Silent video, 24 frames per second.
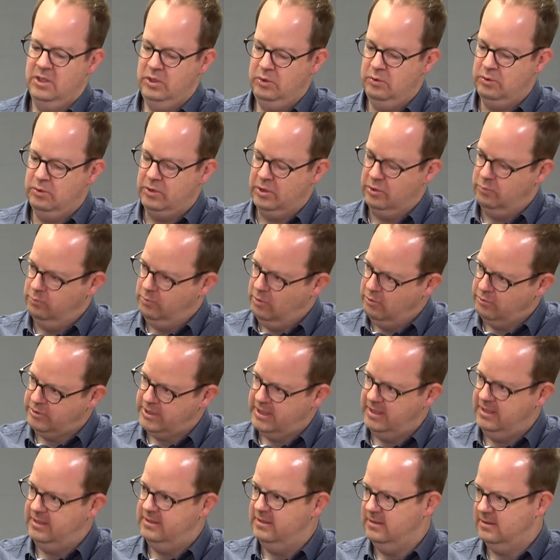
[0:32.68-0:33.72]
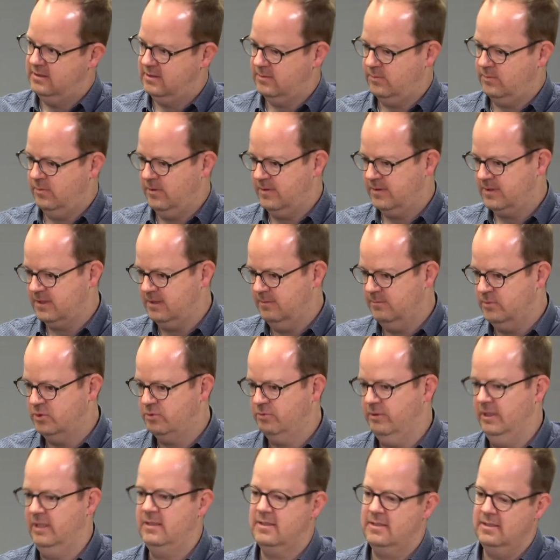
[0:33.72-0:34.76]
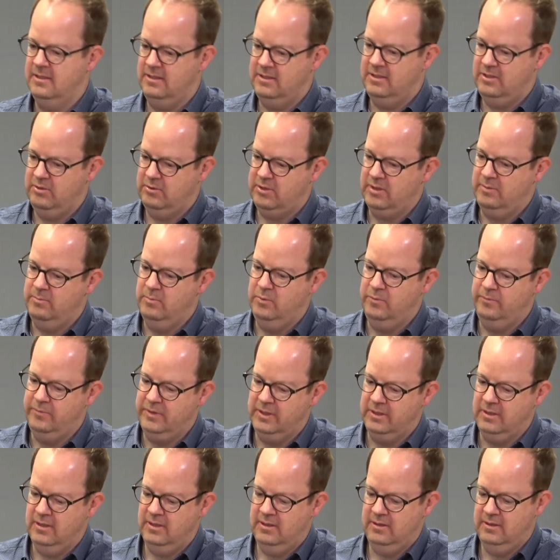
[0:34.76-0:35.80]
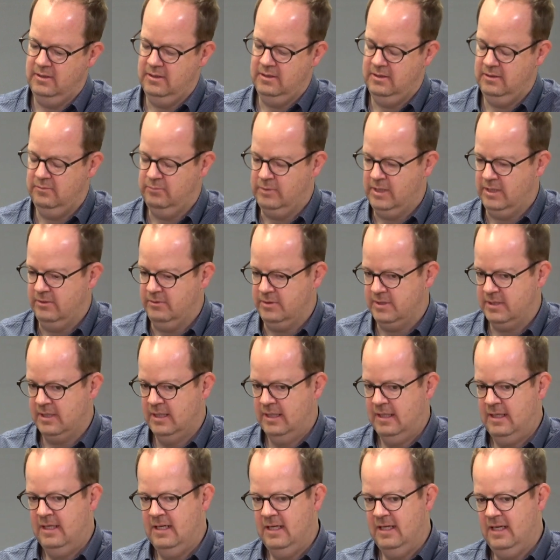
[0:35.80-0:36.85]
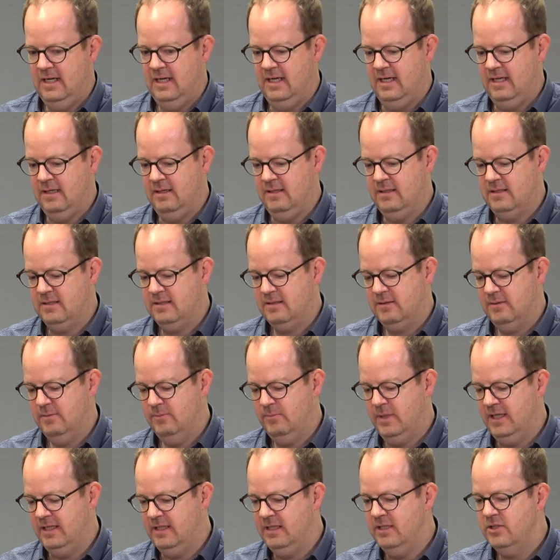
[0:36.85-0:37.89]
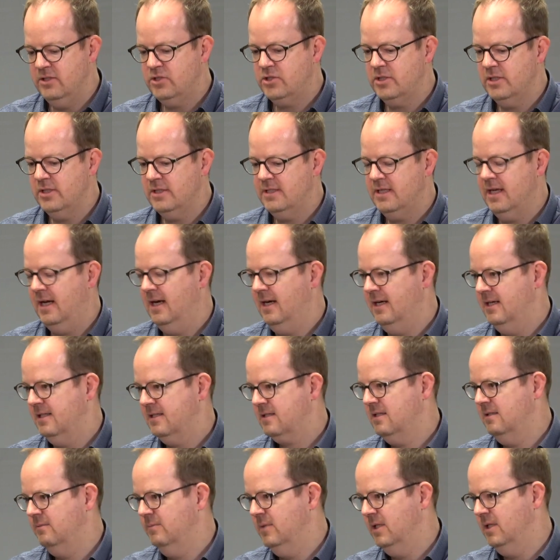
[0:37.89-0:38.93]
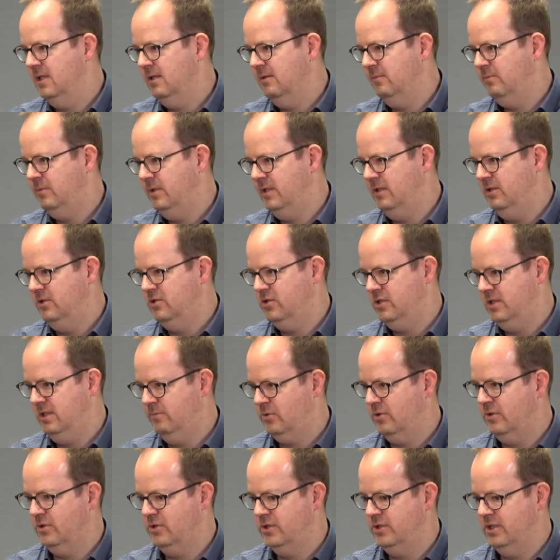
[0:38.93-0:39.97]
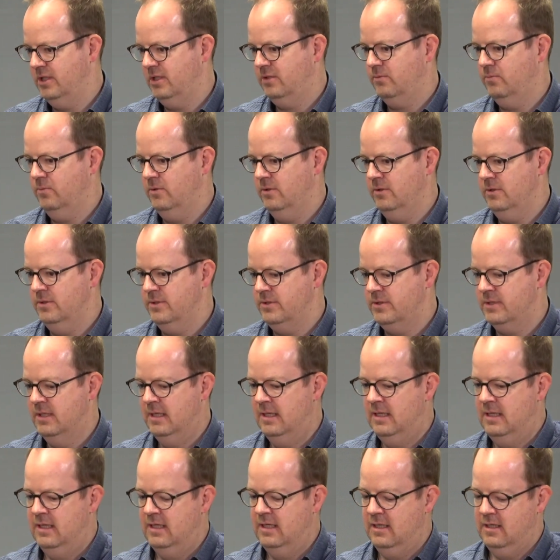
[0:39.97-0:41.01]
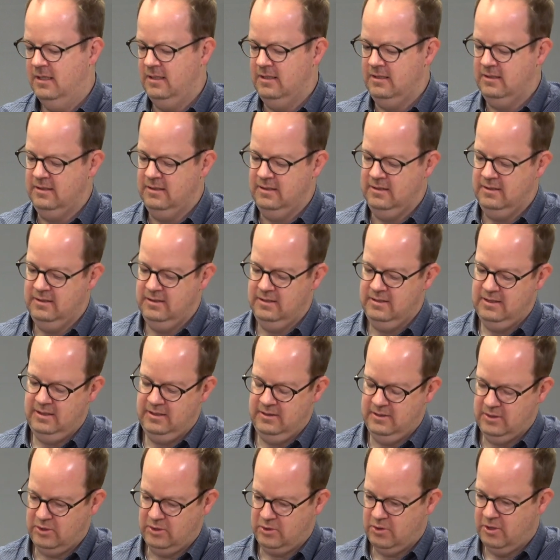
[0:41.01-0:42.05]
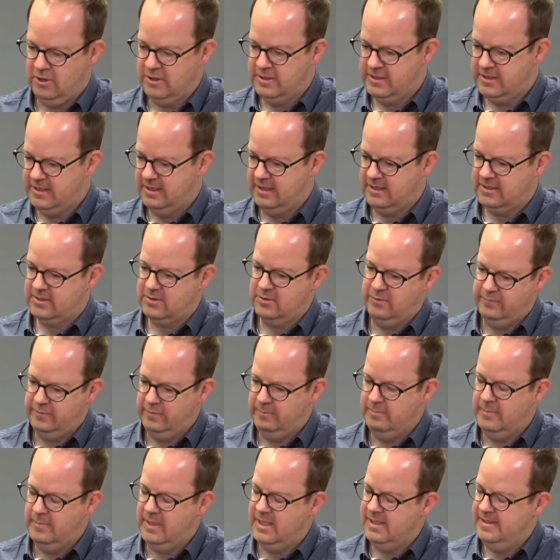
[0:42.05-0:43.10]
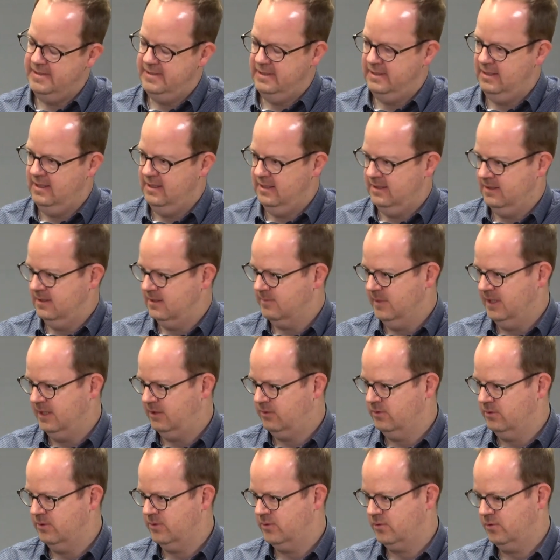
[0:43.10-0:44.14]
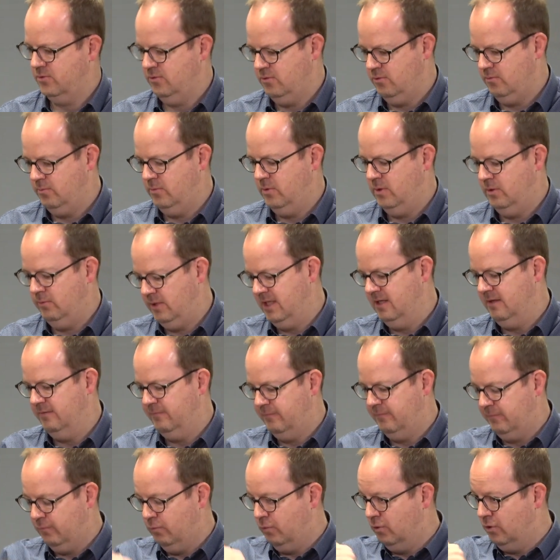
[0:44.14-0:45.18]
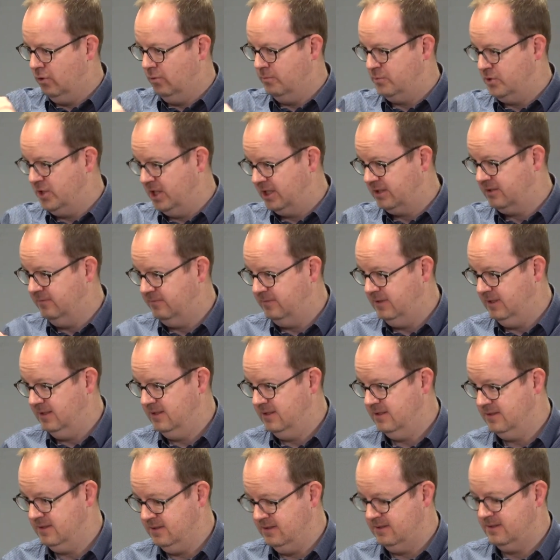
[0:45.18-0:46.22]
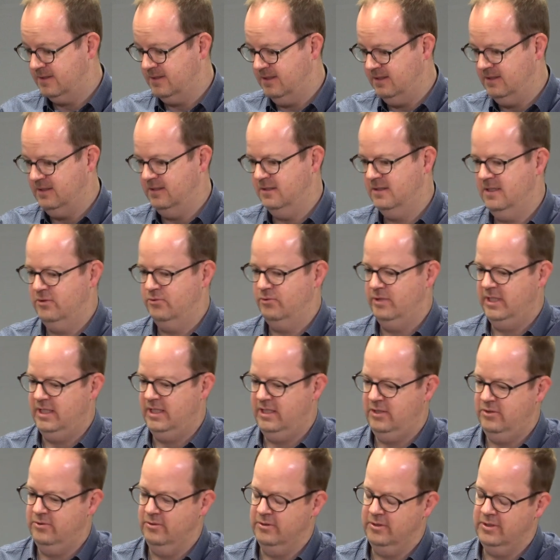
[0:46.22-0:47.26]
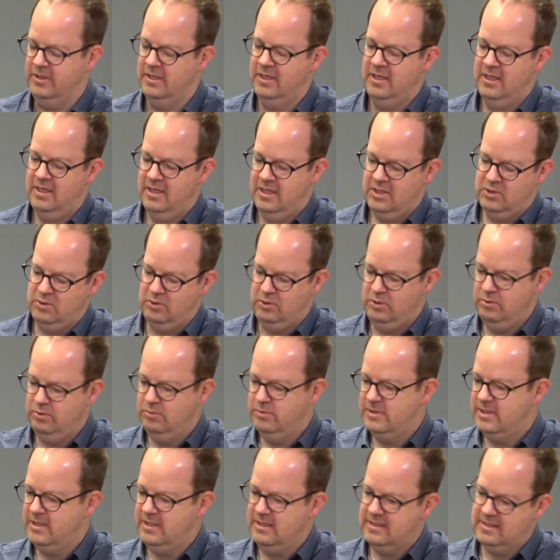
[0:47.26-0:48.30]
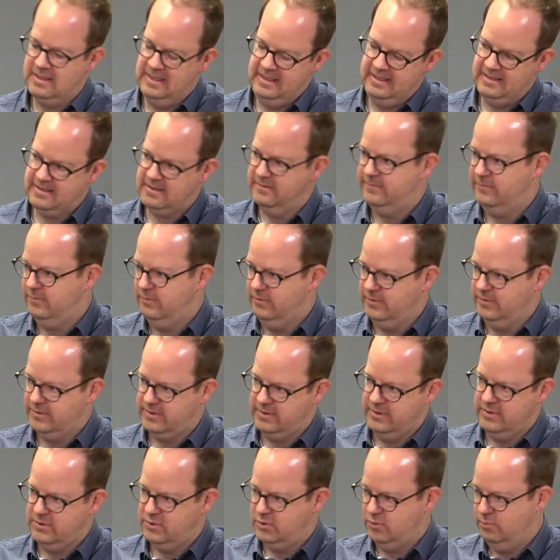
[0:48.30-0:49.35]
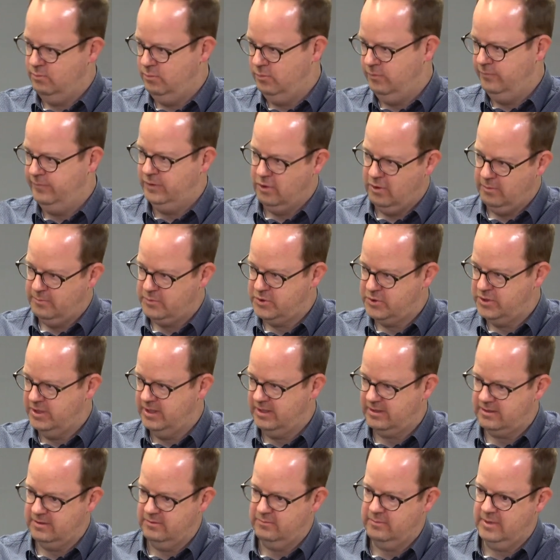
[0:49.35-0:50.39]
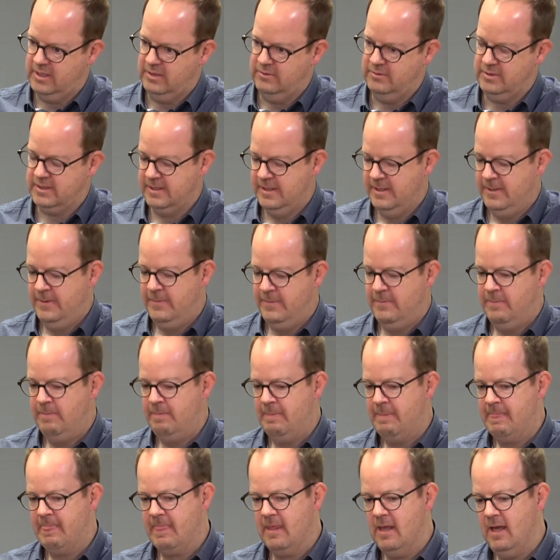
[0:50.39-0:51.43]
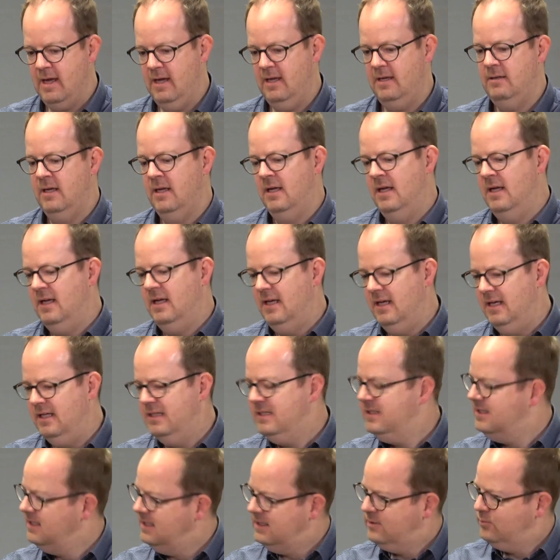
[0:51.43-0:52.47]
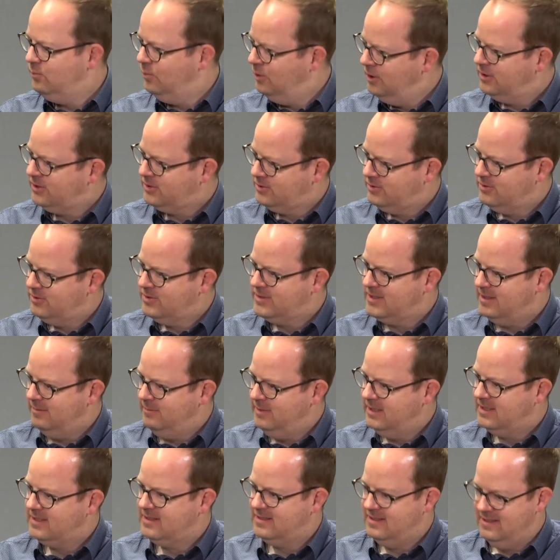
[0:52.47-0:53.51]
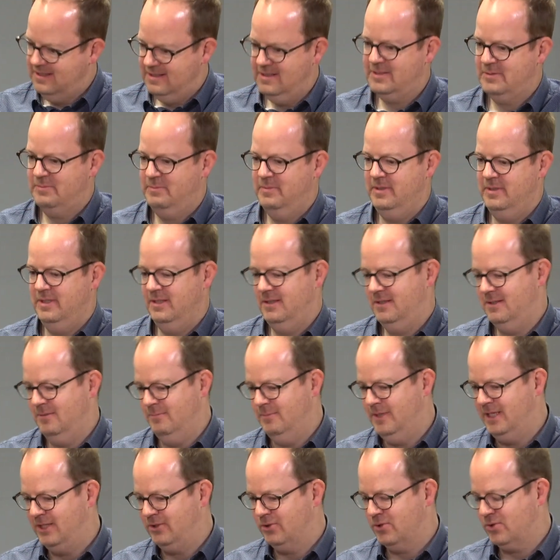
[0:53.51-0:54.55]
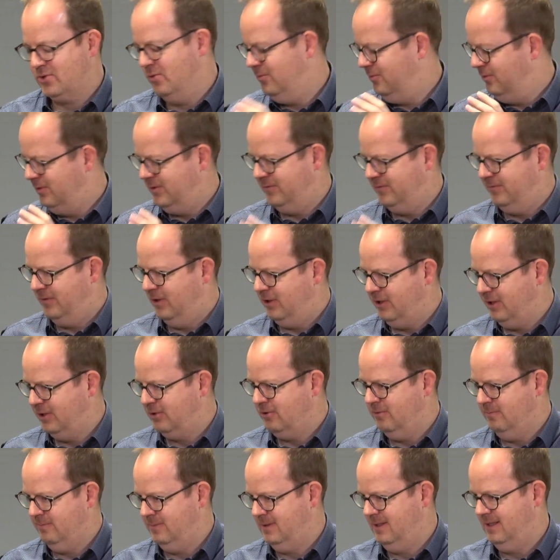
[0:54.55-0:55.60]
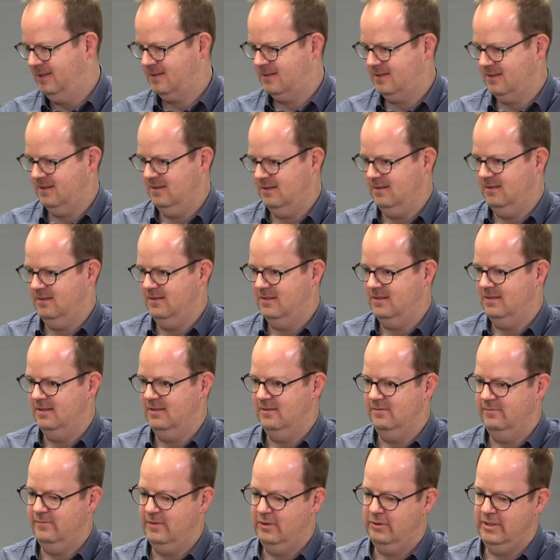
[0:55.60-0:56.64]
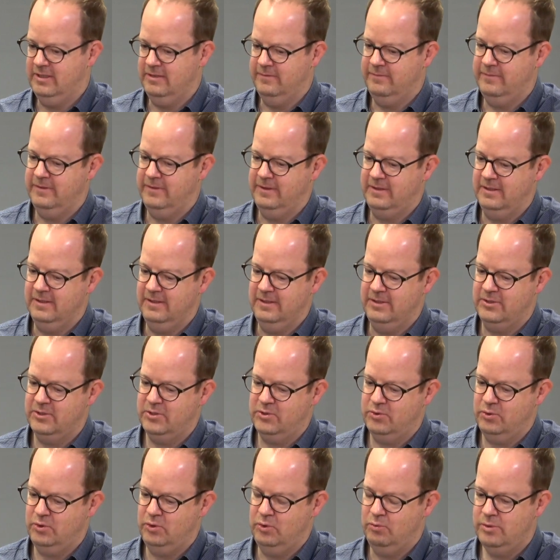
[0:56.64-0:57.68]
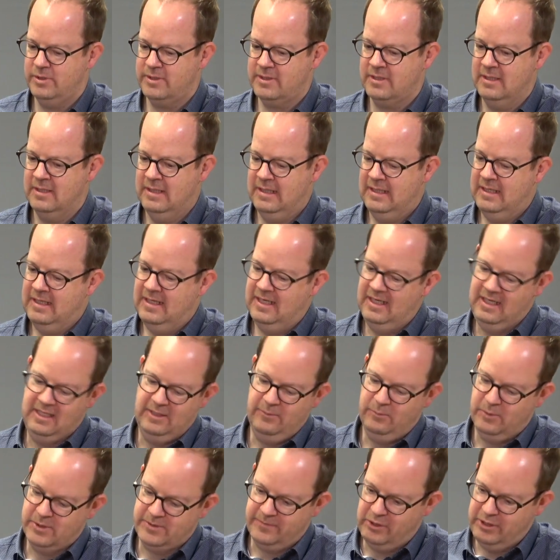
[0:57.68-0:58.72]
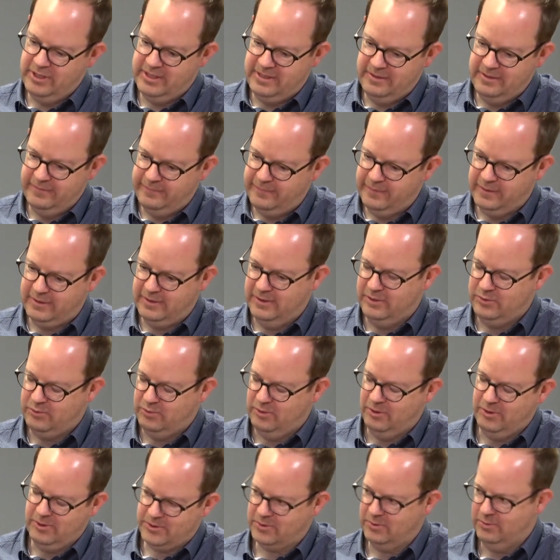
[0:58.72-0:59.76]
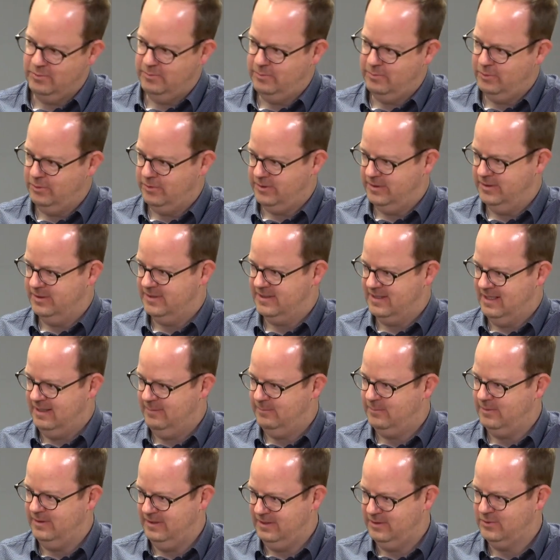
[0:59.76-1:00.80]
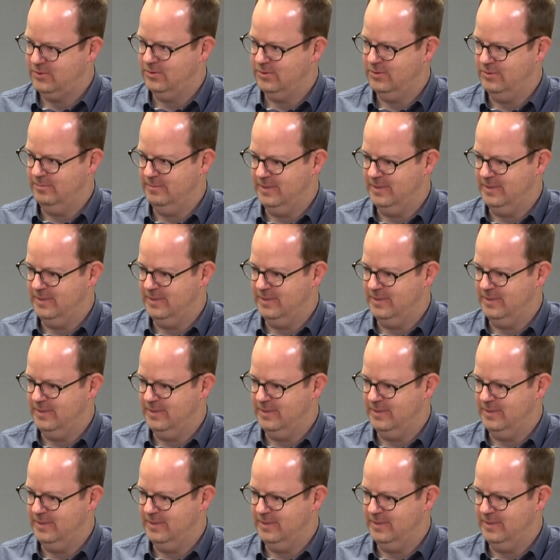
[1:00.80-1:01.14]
you can rotate it with some tricks, and you can move it around. And my initial task in my PhD project was in the context of a multi-lens microscope where we had 4 objective lenses and a tetrahedron to use these laser forces to move an object around. And it did work to some extent, but the microscope was very complex and very difficult to use. And it was very difficult to also put the sample into the